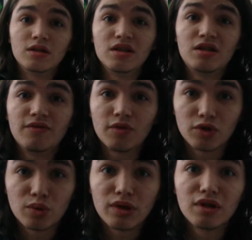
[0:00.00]

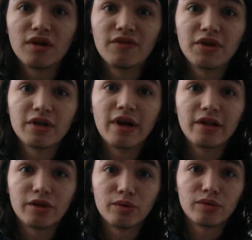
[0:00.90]
DT420 Lover here,
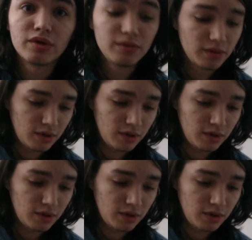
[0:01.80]
831.